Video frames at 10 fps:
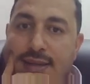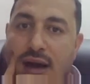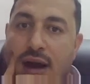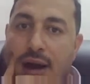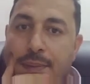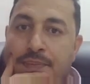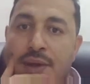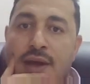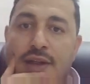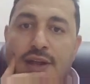time.
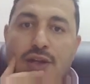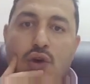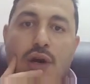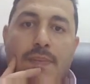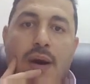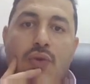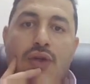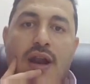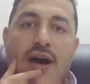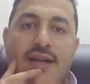They talk
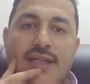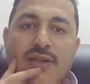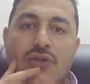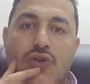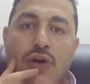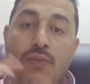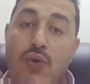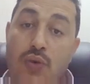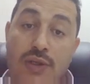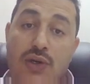about the Al-Jarrah
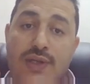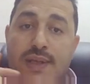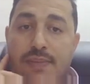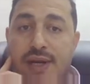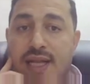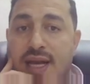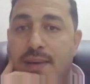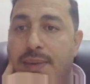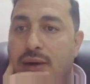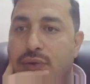syndrome. We will talk
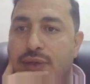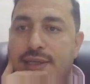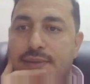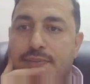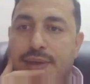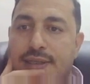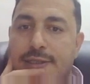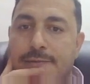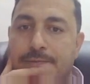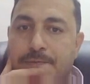separately about it,
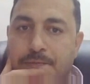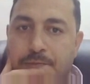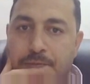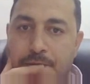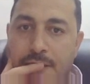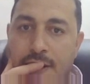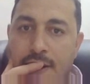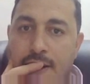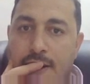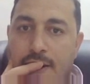but
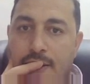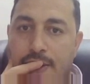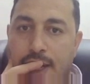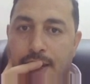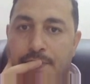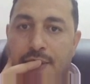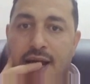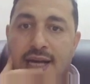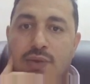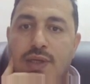okay,
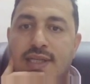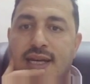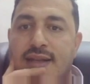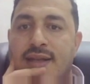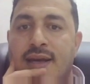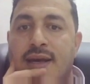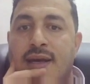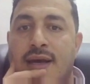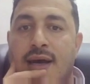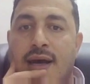as we said,
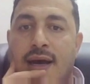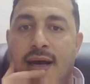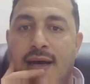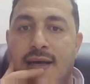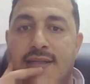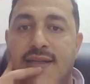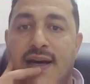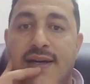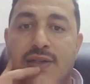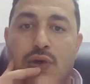
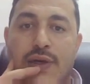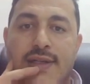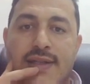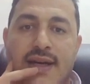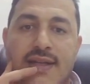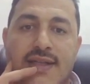side to end